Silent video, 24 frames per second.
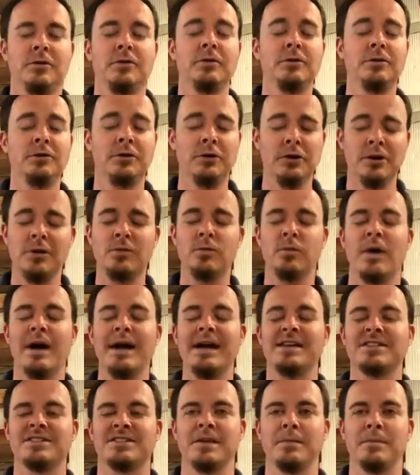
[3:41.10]
good
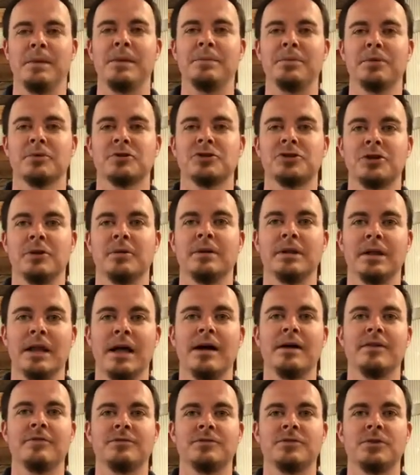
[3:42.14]
ways that people are showing
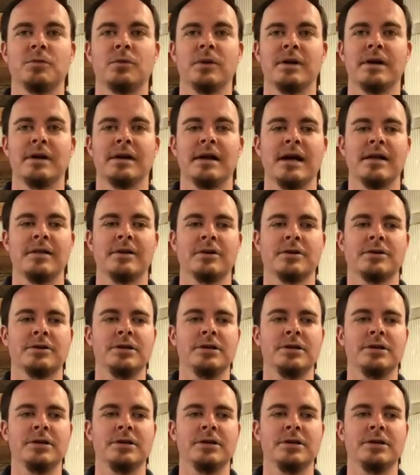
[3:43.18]
love to one another.